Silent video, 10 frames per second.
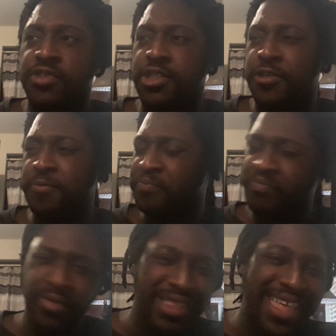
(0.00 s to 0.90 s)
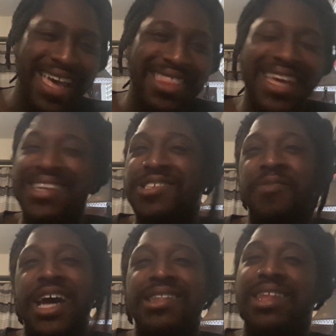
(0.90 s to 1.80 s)
So That
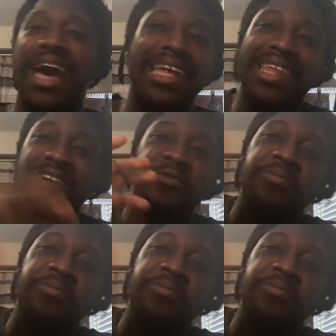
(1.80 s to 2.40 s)
doesn't, I like